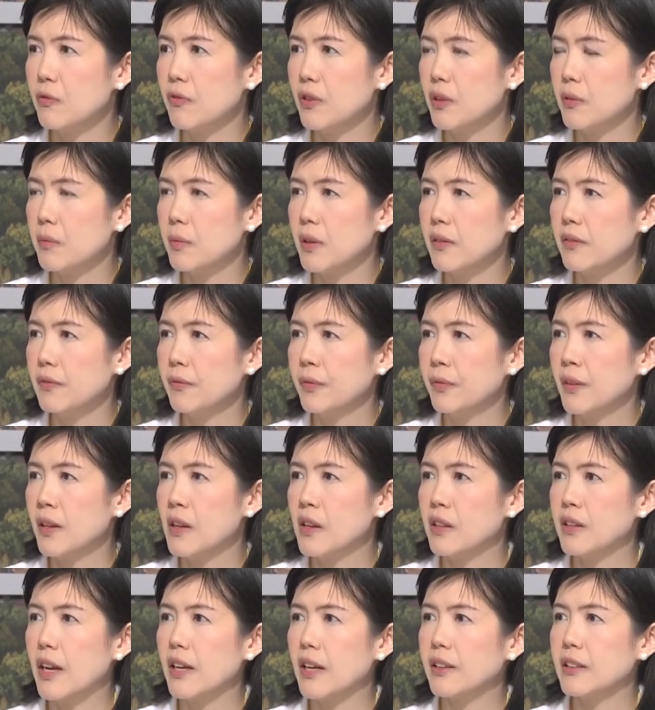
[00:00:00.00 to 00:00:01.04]
women
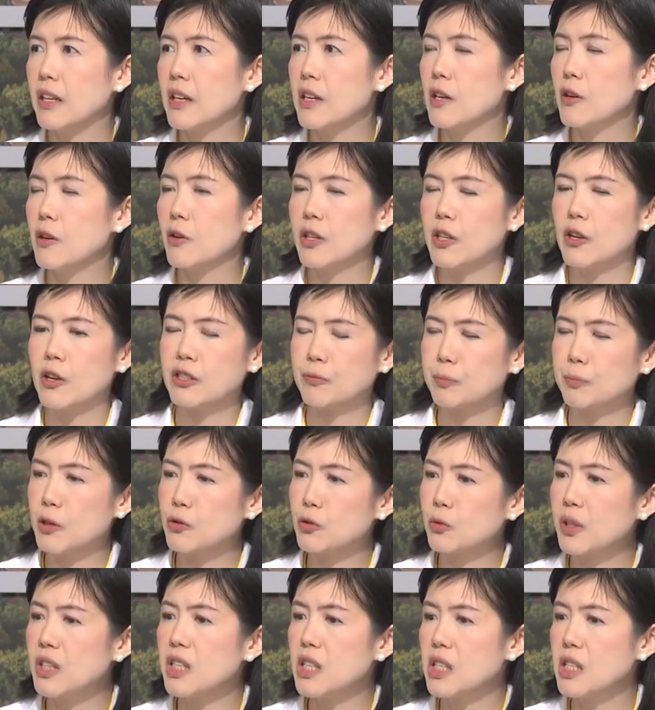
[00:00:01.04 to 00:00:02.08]
that
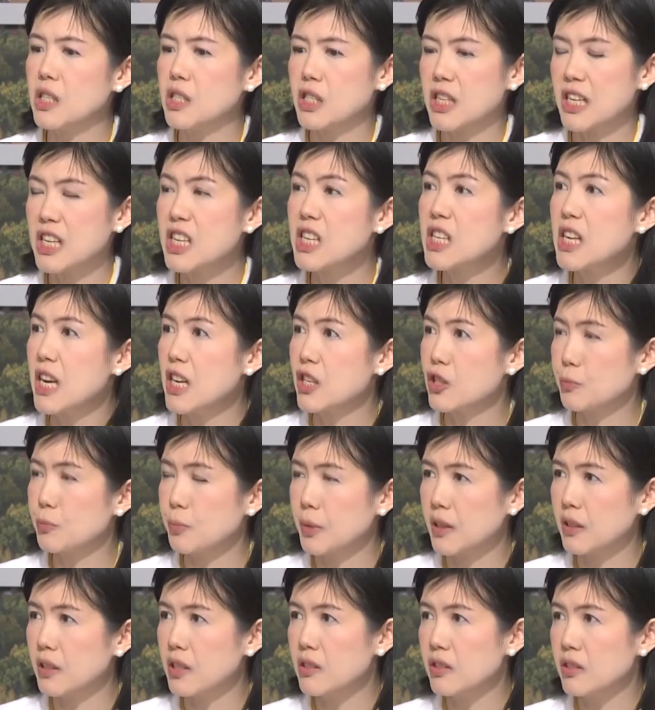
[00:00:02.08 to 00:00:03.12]
especially in teenage
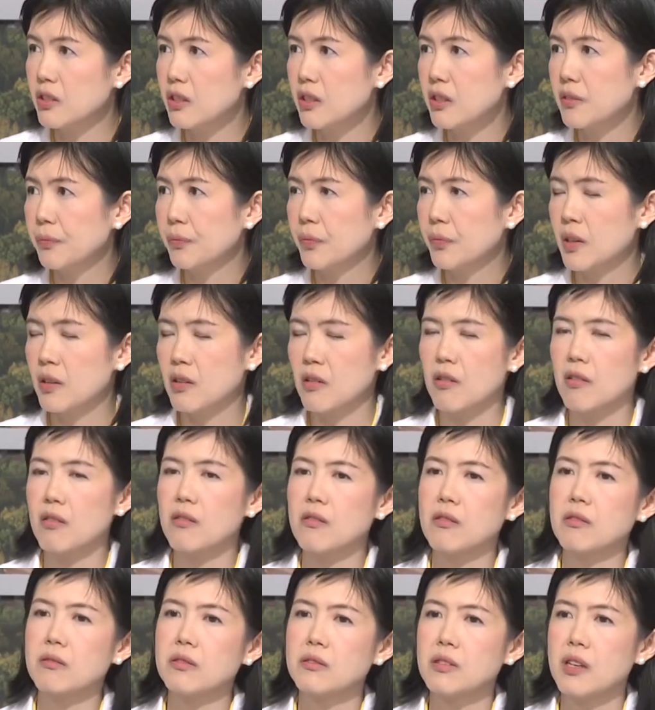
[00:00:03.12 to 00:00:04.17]
pregnancy
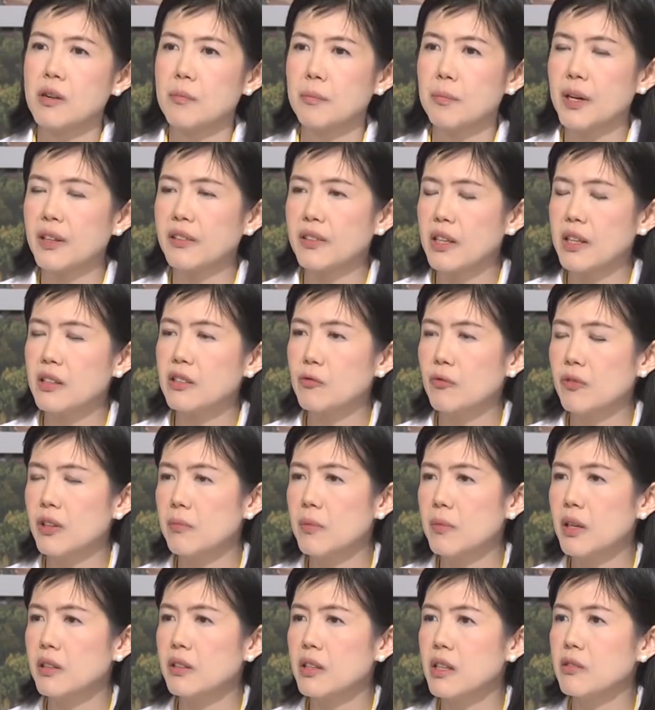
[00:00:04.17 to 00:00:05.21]
or pregnant
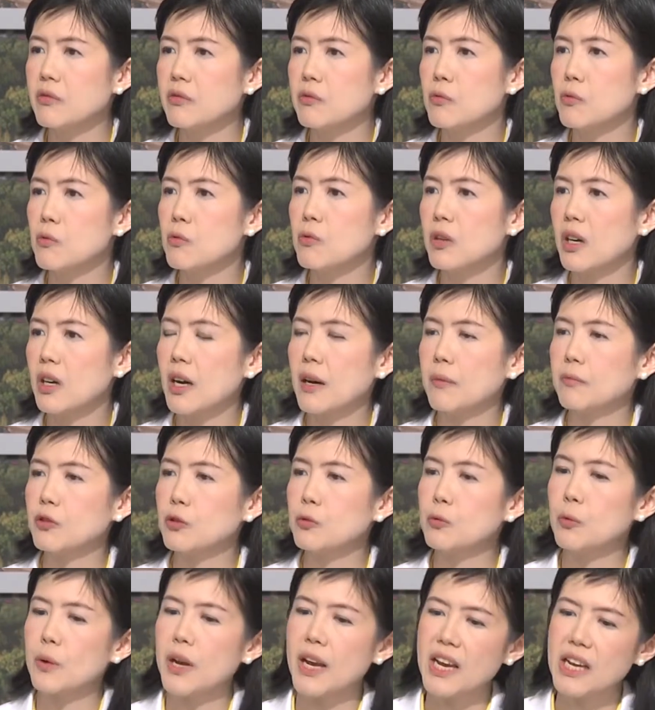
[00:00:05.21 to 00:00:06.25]
women that who come
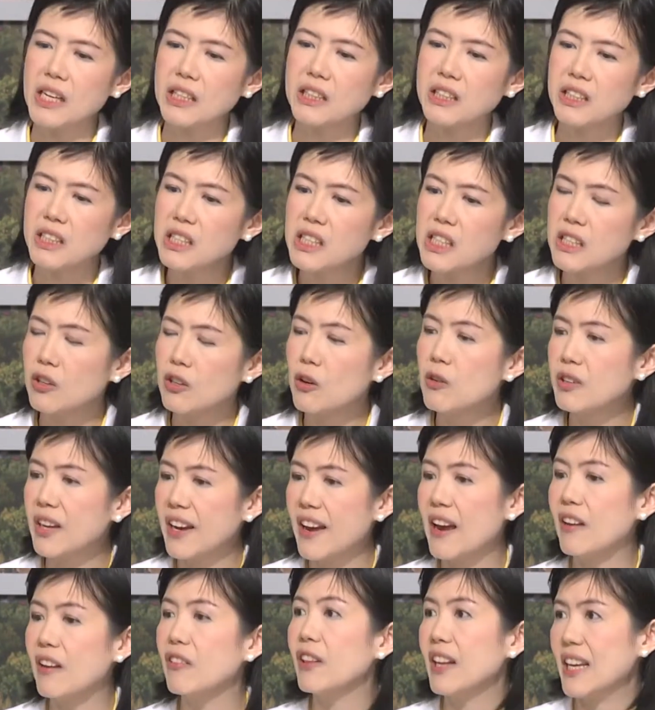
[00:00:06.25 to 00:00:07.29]
to antenatal
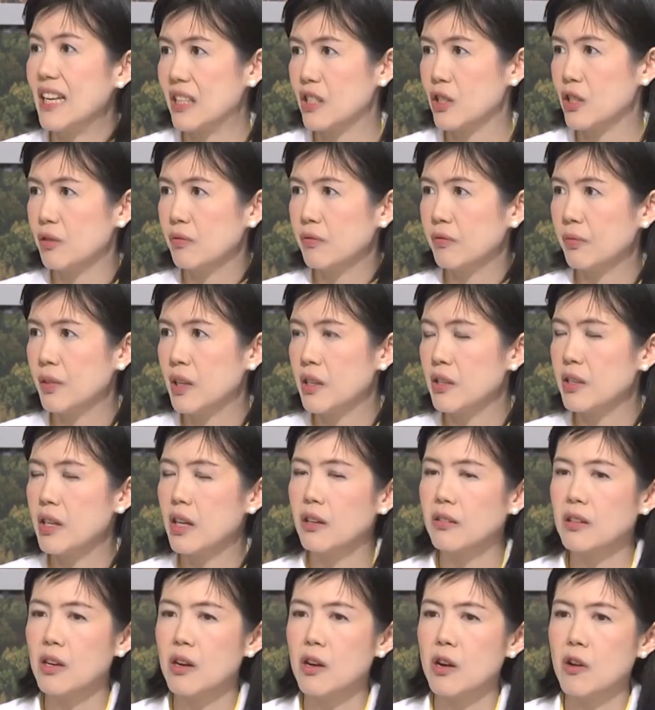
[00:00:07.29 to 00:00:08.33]
care late.
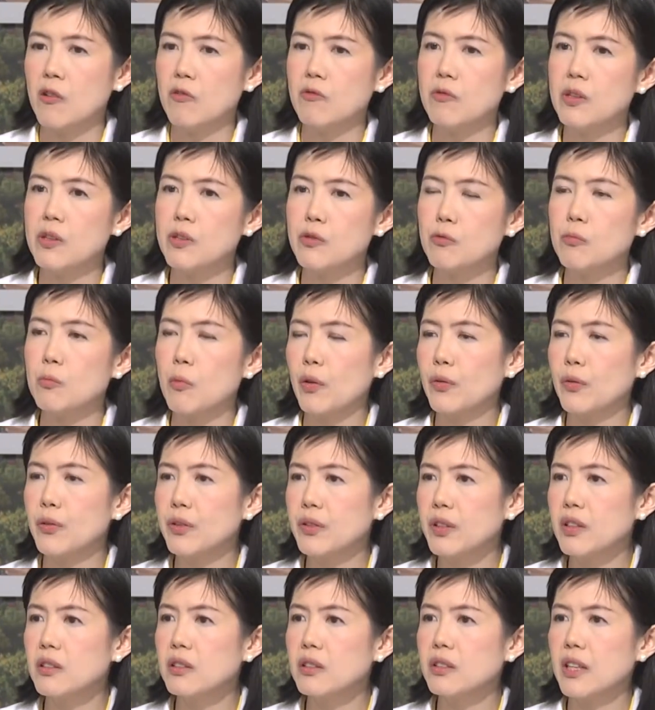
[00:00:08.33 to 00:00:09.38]
We do
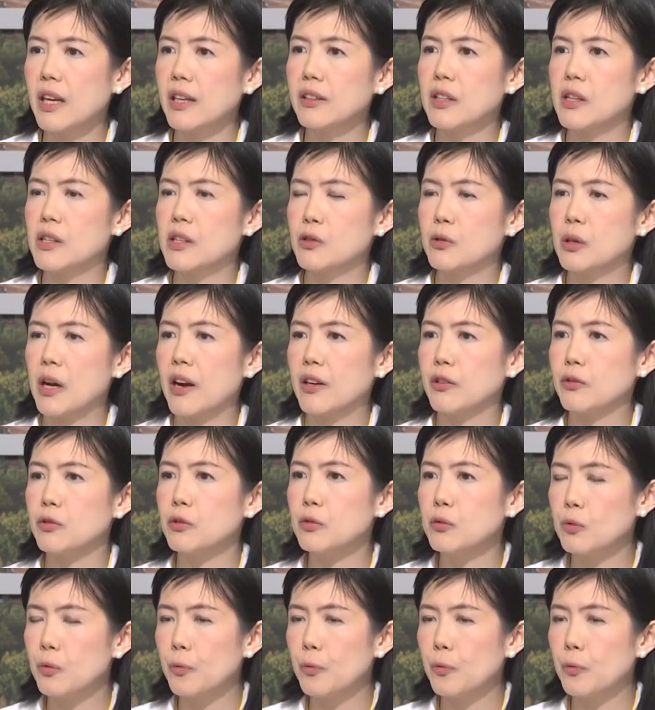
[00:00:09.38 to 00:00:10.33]
monitor that, try to